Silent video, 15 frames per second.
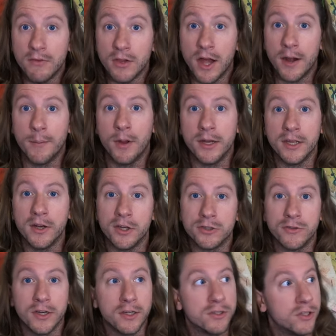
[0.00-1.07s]
a lot of money in
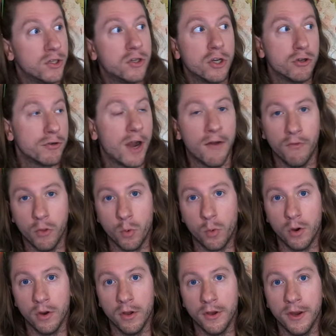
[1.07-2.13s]
Australia so you can travel the
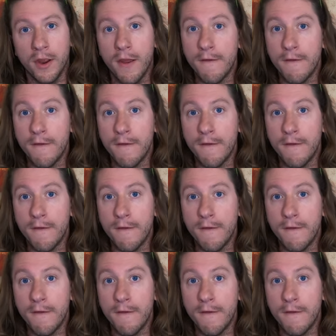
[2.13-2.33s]
world